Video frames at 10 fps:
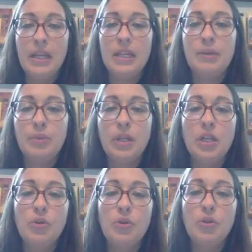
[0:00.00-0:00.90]
Then we're going to
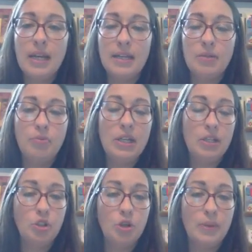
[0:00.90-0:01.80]
go in a guided reading
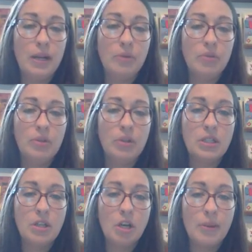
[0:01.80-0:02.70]
group. And I really want
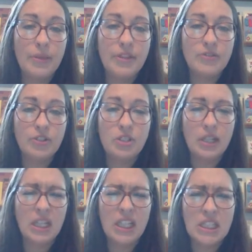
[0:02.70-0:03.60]
to talk about this for a
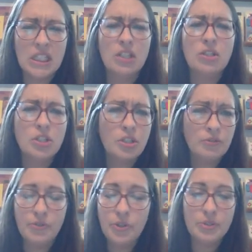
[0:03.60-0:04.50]
second because it looks
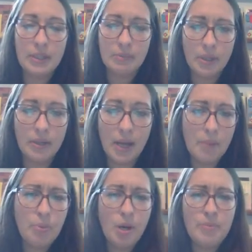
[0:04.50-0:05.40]
confusing, but I
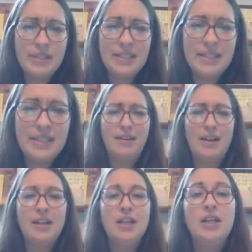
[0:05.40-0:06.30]
promise it's not.
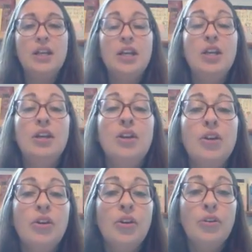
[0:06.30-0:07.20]

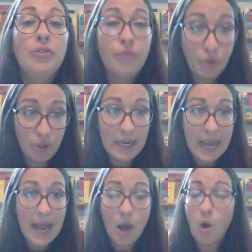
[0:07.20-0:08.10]
For
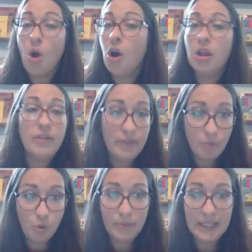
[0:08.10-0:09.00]
now, all of them
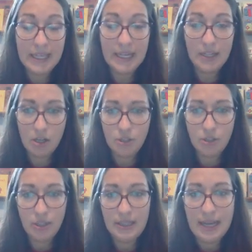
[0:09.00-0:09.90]
will be getting on
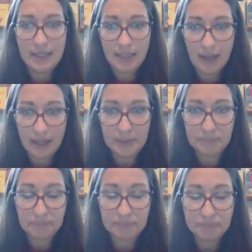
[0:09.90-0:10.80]
during that
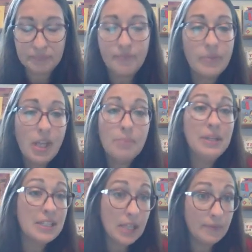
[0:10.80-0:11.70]
time
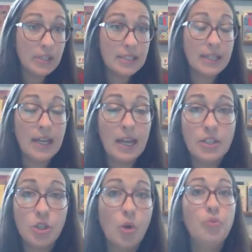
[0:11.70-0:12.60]
because obviously I
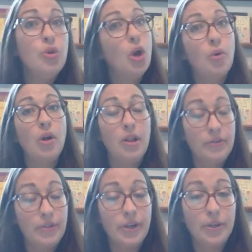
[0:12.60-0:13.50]
don't know all
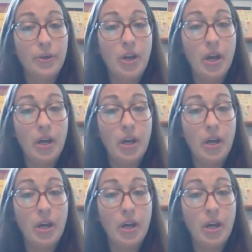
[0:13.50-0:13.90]
of their